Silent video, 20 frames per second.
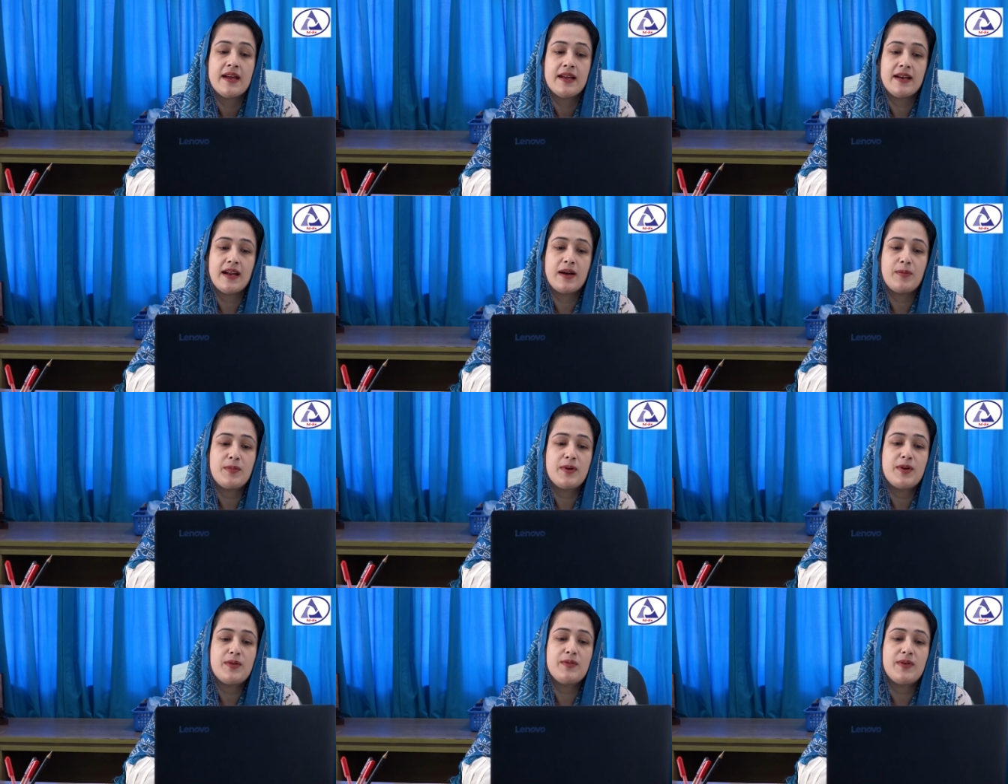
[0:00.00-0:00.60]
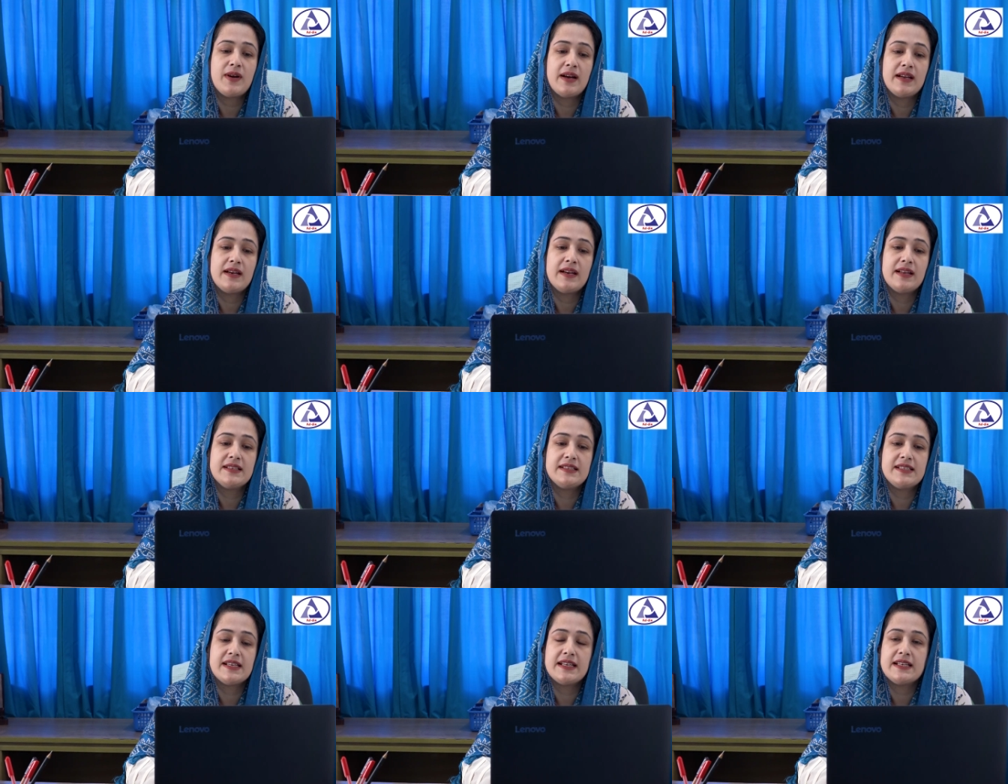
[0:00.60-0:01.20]
Number one,
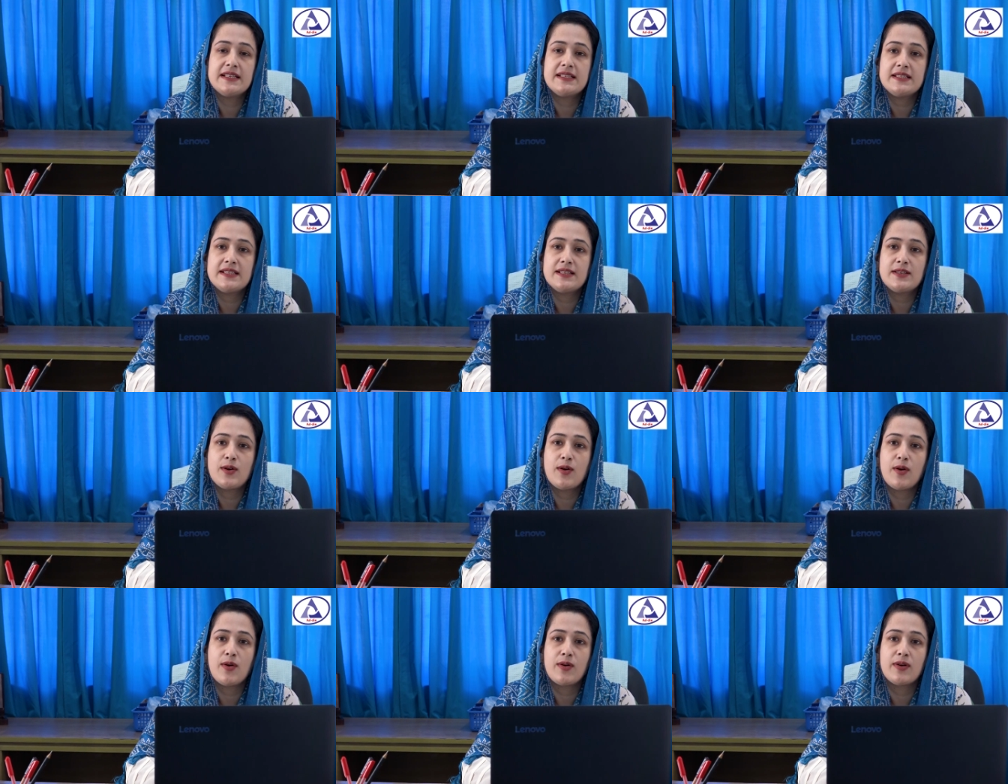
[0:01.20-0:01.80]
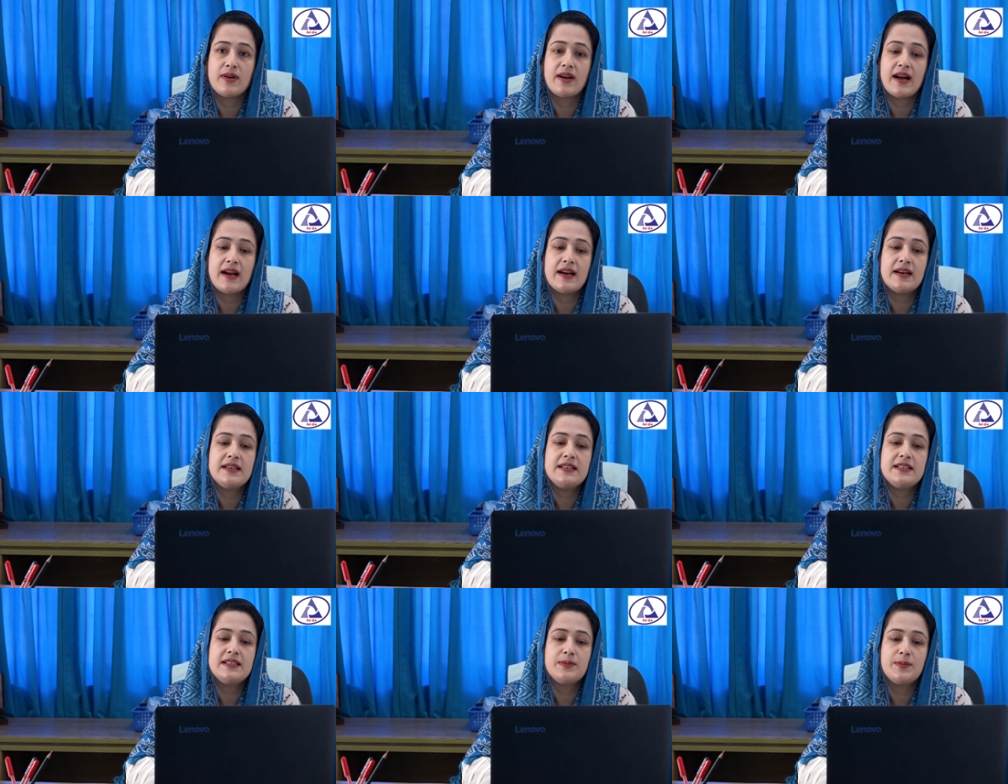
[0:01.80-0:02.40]
genetic or
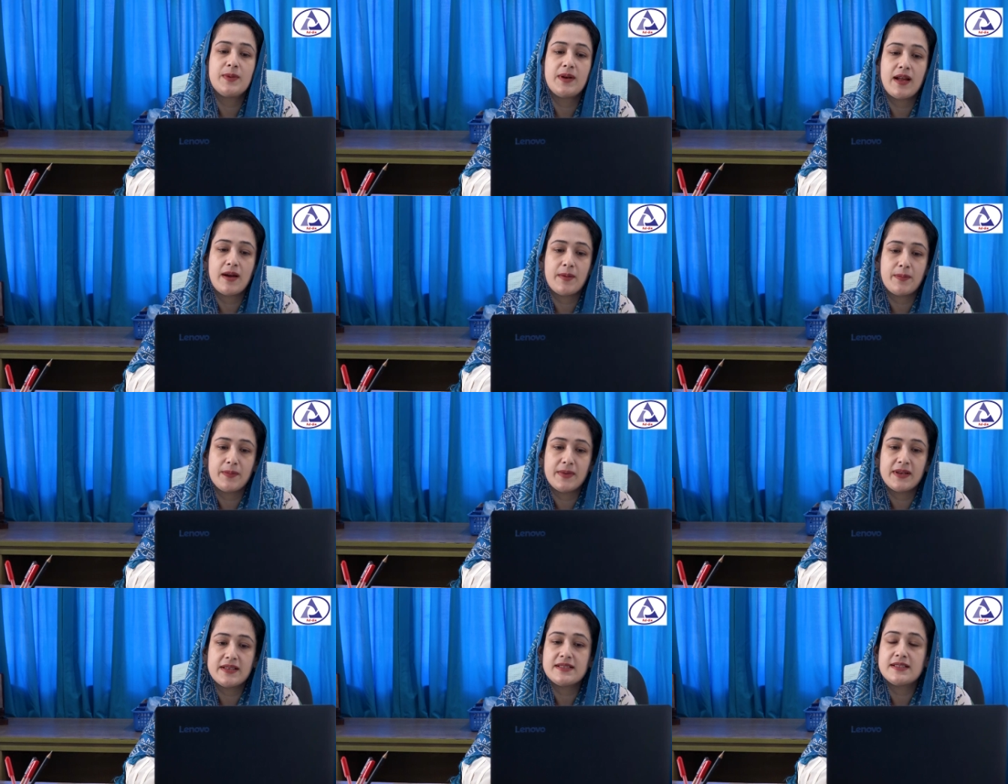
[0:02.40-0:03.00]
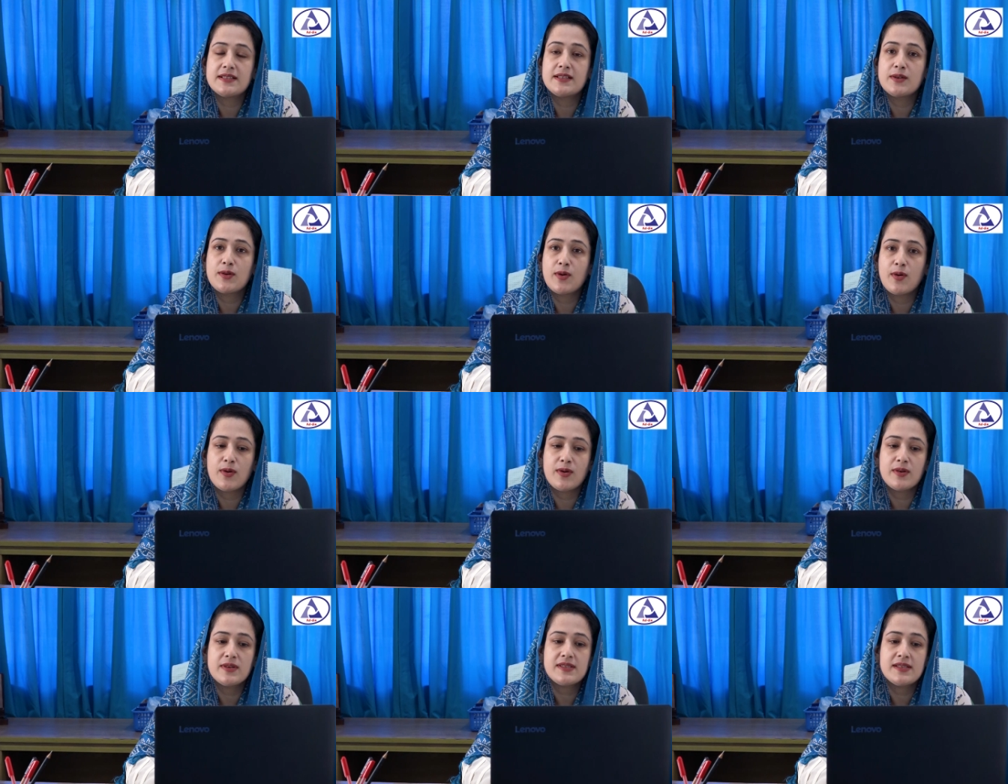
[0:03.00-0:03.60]
early developmental
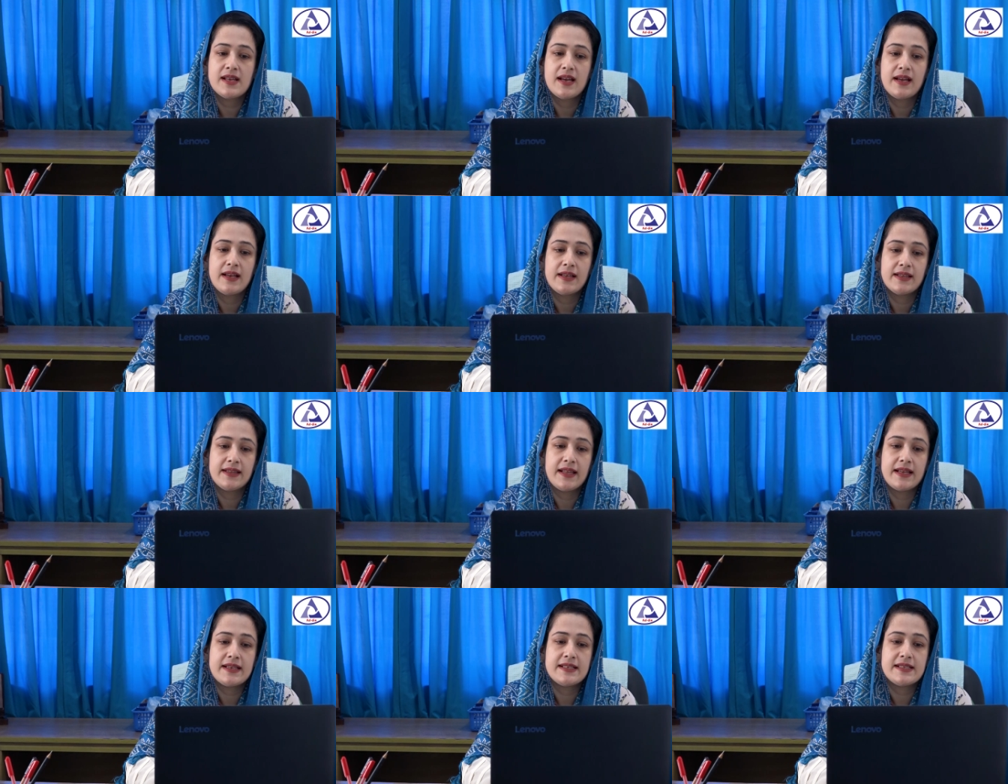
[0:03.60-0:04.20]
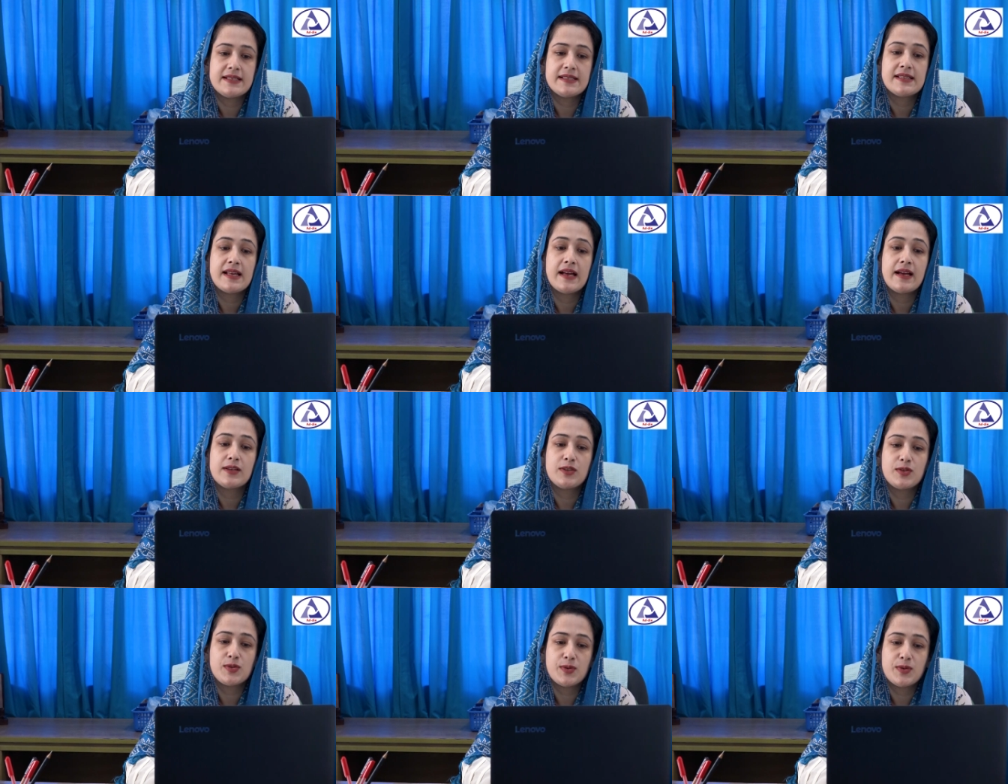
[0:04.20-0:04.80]
cause, that is
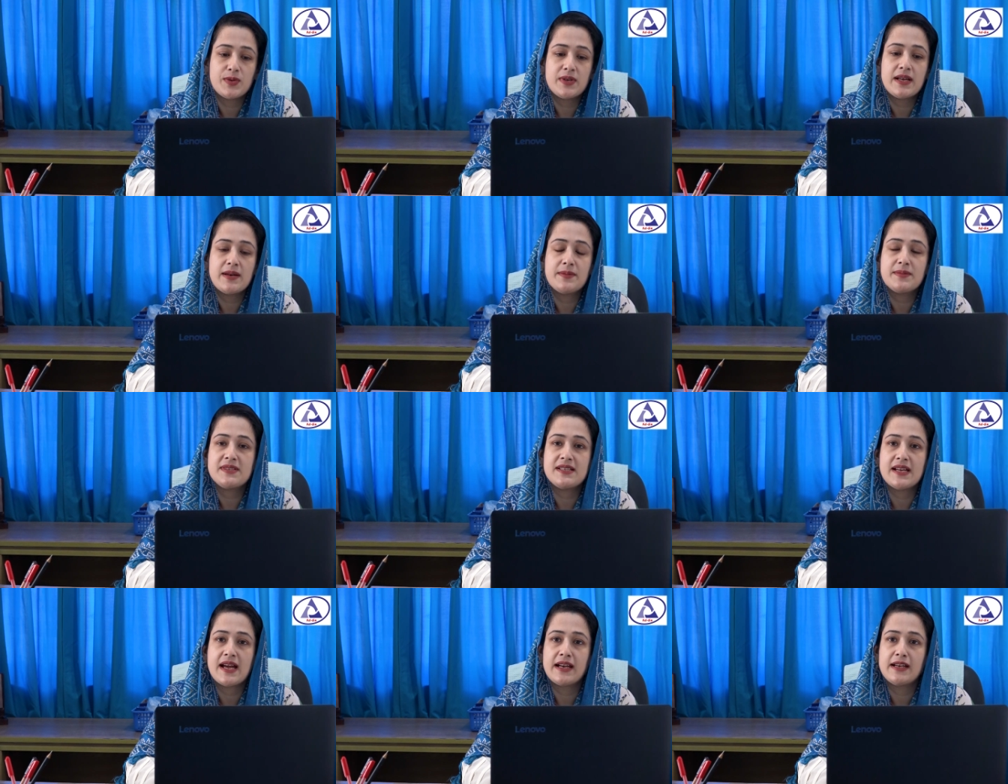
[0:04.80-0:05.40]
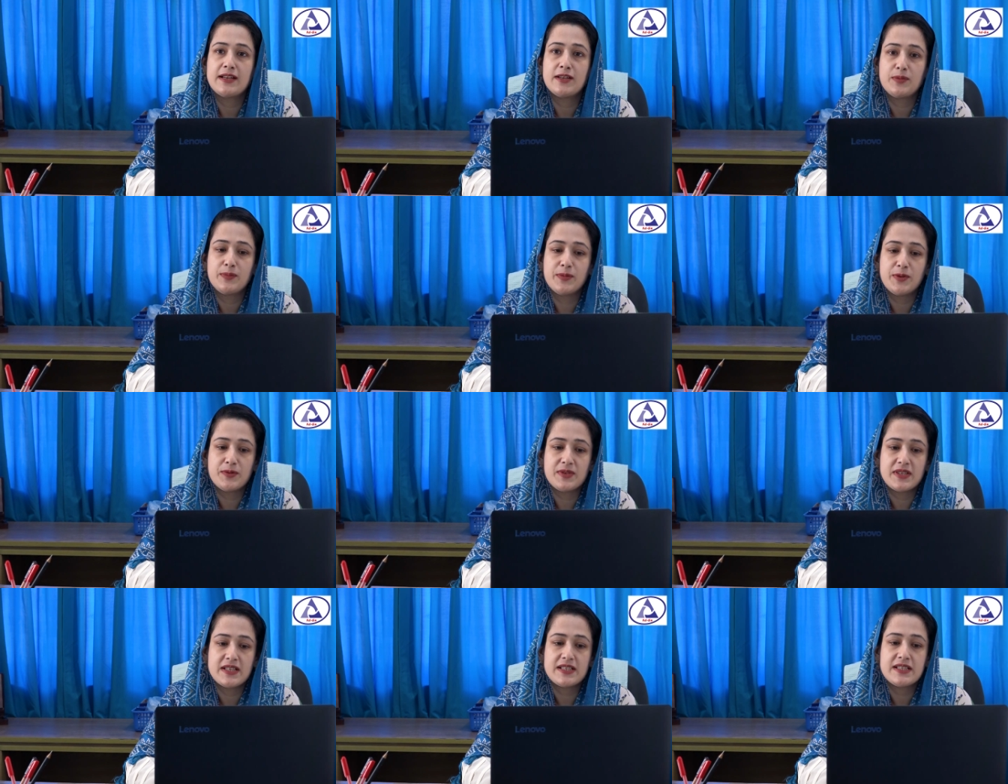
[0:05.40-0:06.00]
sodium channel
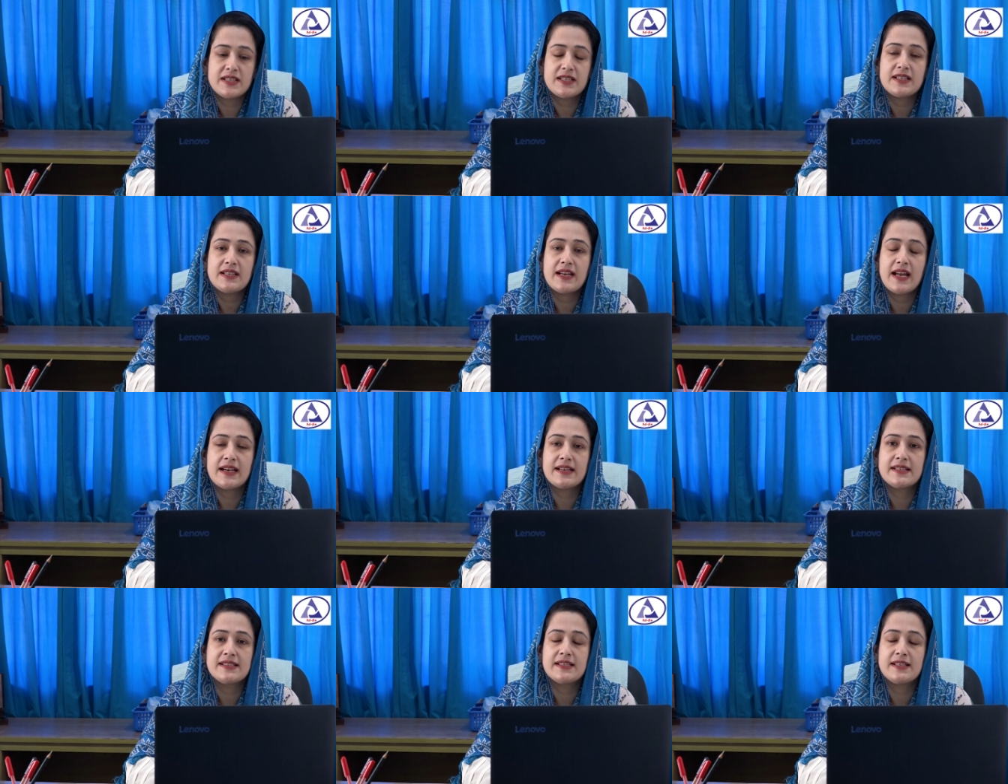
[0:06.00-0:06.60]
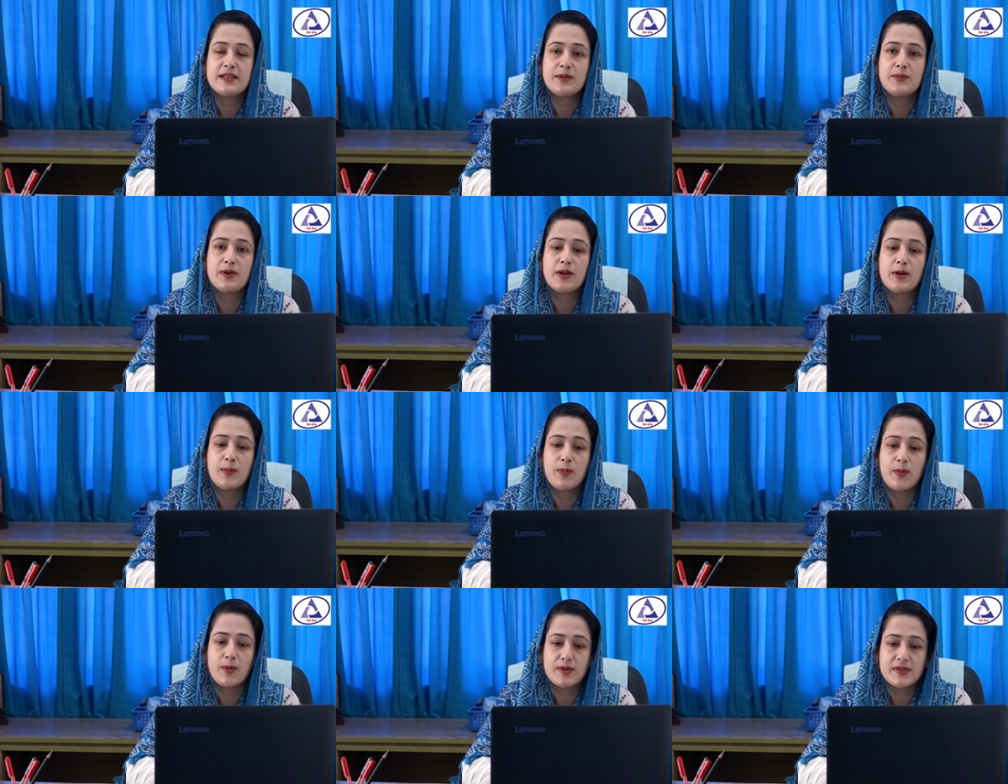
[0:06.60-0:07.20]
mutation and
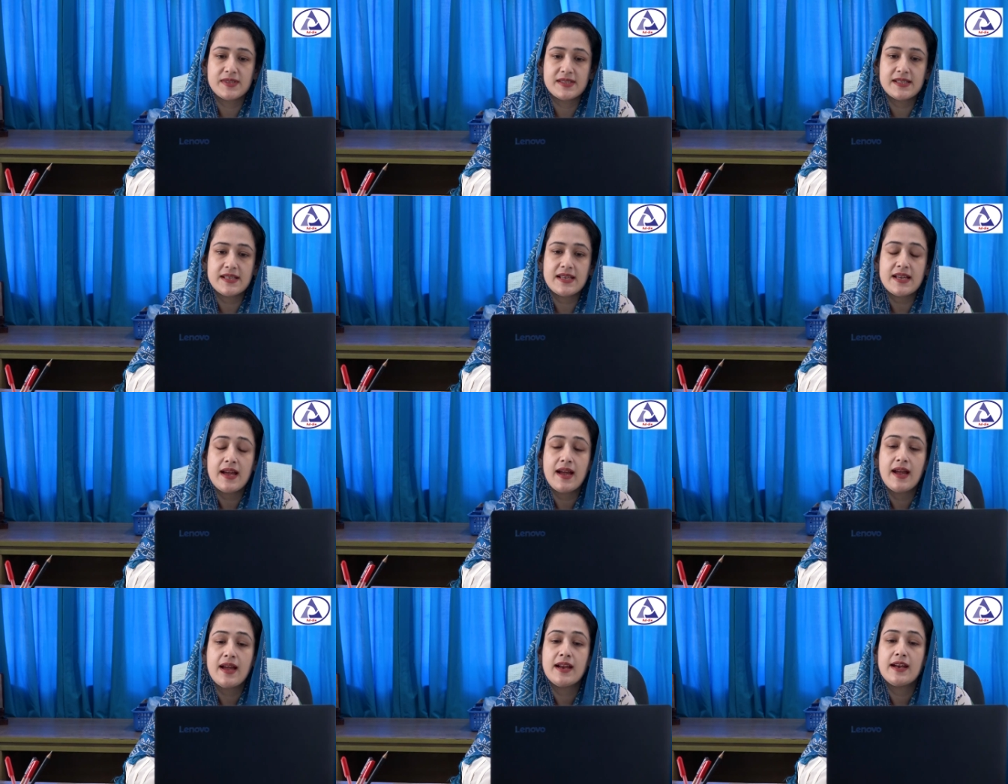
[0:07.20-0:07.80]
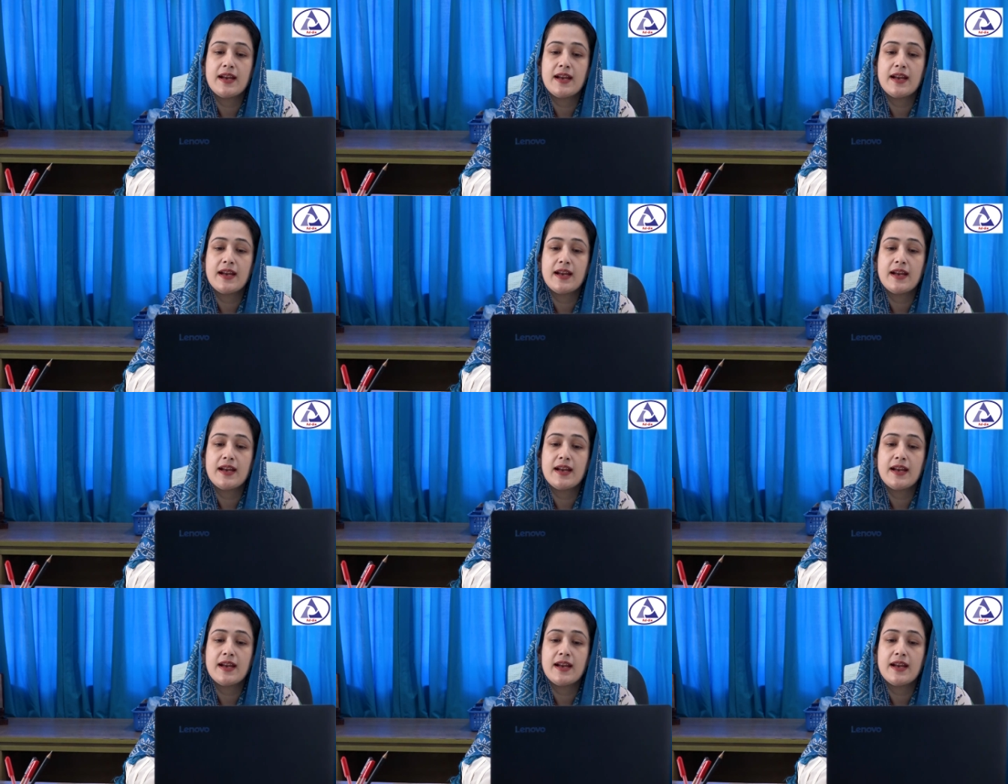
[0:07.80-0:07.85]
cerebral palsy.